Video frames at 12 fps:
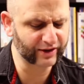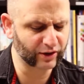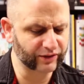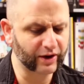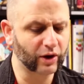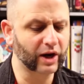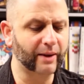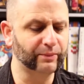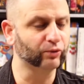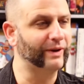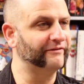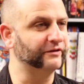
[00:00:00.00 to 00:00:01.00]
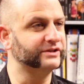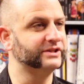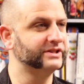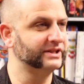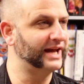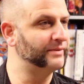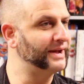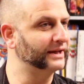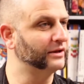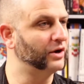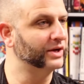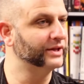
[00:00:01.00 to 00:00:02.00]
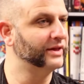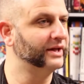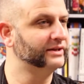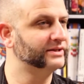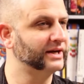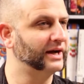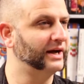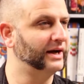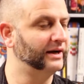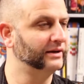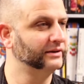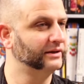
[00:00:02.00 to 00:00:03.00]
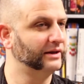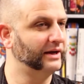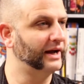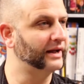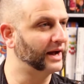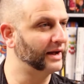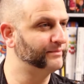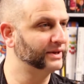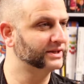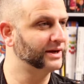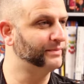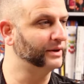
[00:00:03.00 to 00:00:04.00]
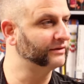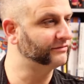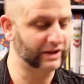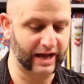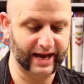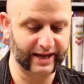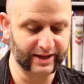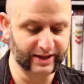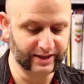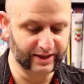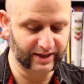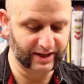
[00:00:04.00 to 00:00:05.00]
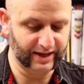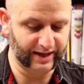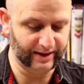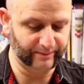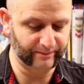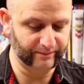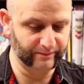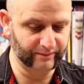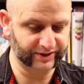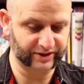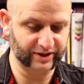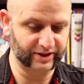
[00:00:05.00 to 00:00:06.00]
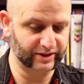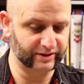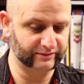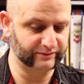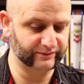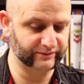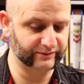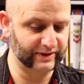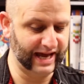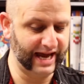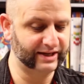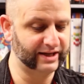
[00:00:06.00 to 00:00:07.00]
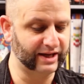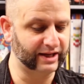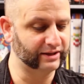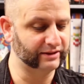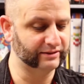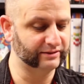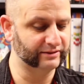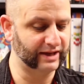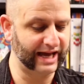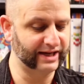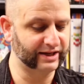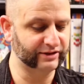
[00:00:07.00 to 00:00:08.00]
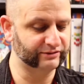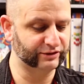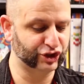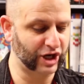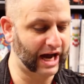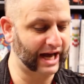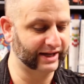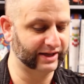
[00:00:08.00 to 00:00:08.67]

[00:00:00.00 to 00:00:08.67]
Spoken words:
there were a couple of references to Dead Man Logan that I picked up on the fly. But the ending shot